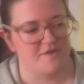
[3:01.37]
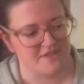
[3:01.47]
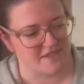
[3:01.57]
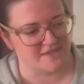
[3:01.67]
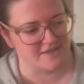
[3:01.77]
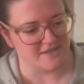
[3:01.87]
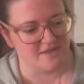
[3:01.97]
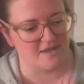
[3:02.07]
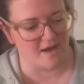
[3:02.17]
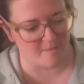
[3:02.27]
it
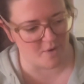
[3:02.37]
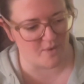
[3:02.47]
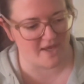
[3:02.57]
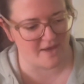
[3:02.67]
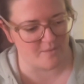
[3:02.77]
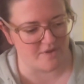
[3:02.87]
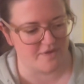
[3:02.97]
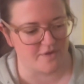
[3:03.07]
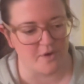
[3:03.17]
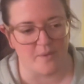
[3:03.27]
doesn't, I'm okay
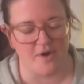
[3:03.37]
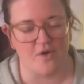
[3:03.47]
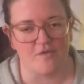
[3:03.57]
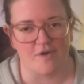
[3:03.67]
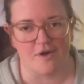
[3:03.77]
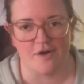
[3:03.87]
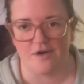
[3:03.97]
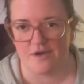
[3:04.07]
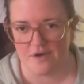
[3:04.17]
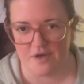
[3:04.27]
with going
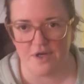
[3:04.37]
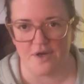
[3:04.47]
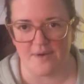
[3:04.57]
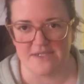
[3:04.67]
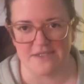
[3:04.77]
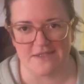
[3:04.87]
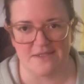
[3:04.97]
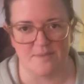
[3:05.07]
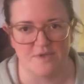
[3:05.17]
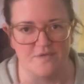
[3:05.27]
over, as an
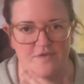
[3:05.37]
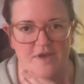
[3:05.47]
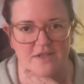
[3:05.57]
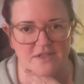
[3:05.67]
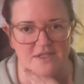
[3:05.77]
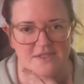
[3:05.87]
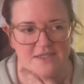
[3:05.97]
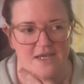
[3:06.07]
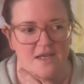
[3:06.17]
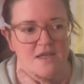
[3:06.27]
exception for Valentine's
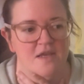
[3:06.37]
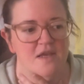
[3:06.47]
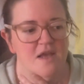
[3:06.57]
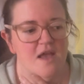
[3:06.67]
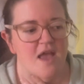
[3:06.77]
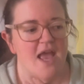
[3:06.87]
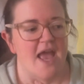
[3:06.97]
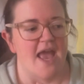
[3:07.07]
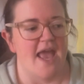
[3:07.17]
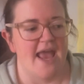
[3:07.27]
Day.
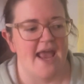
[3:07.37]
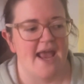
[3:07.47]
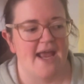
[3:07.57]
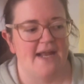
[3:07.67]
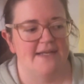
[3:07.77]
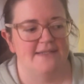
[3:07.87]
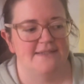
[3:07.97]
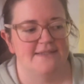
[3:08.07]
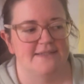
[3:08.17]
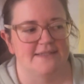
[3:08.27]

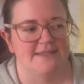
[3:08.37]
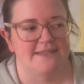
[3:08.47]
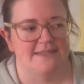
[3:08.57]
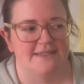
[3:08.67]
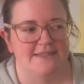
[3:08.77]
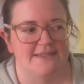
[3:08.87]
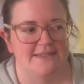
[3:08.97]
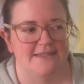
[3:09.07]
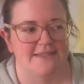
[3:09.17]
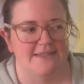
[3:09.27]
And
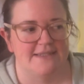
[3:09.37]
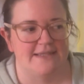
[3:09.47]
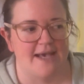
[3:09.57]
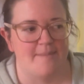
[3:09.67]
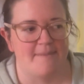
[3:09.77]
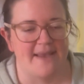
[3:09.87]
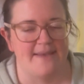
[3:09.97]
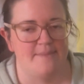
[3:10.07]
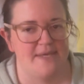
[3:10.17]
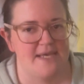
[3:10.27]
that
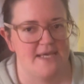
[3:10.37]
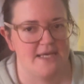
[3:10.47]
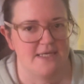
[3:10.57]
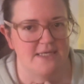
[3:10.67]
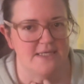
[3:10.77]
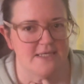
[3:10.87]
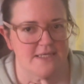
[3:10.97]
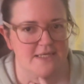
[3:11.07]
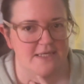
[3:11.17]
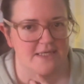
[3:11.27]
might be it.
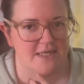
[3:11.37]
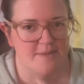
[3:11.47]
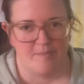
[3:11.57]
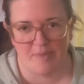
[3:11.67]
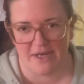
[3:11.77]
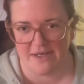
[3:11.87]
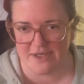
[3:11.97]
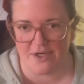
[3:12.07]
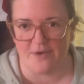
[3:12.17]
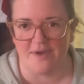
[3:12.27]
But,
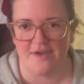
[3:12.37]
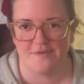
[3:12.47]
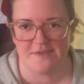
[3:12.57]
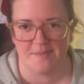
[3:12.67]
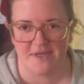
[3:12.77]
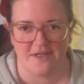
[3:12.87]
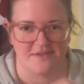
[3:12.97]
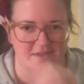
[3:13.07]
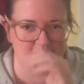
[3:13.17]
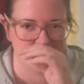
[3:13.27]
if something
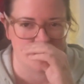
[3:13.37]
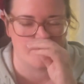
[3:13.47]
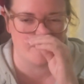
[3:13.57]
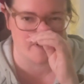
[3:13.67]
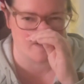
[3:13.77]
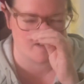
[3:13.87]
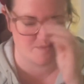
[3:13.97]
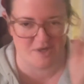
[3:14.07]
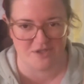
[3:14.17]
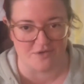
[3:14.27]
else comes up, like a
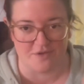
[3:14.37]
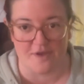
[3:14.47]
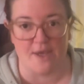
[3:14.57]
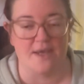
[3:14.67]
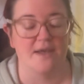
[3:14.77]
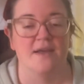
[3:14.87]
special thing,